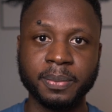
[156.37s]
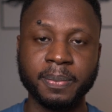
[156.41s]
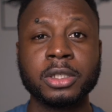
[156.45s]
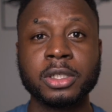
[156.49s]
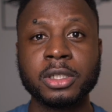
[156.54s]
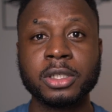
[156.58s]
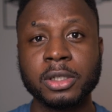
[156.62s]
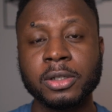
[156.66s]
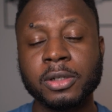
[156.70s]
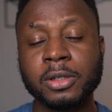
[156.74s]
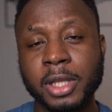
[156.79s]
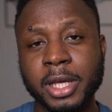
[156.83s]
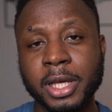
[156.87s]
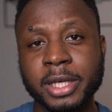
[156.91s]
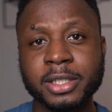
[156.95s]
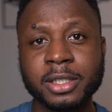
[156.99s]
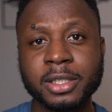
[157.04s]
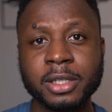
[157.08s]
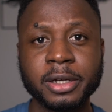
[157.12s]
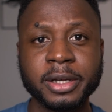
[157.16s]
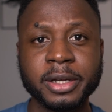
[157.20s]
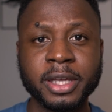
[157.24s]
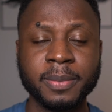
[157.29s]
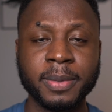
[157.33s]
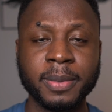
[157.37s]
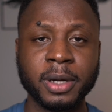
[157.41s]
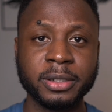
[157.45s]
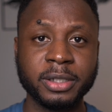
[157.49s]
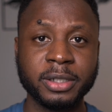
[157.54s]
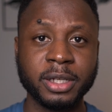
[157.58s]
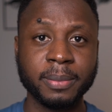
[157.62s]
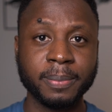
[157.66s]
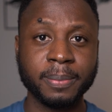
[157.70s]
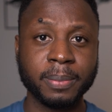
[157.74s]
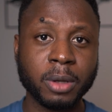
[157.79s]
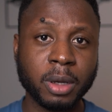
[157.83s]
So let's talk about the
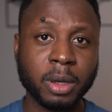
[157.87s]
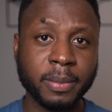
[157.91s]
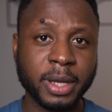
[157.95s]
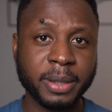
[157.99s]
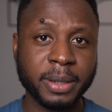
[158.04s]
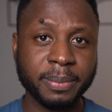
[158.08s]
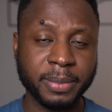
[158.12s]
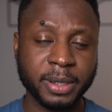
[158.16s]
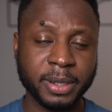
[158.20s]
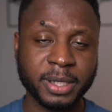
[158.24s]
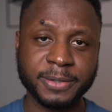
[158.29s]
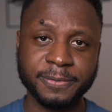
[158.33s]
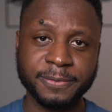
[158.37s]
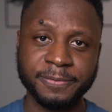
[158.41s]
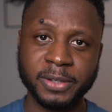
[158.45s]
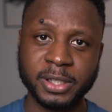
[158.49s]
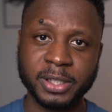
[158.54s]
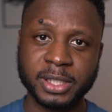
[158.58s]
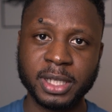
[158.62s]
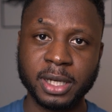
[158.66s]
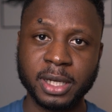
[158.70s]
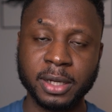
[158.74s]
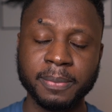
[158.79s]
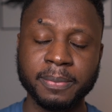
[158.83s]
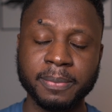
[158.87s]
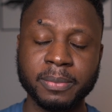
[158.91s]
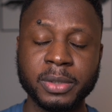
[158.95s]
employment-based visa.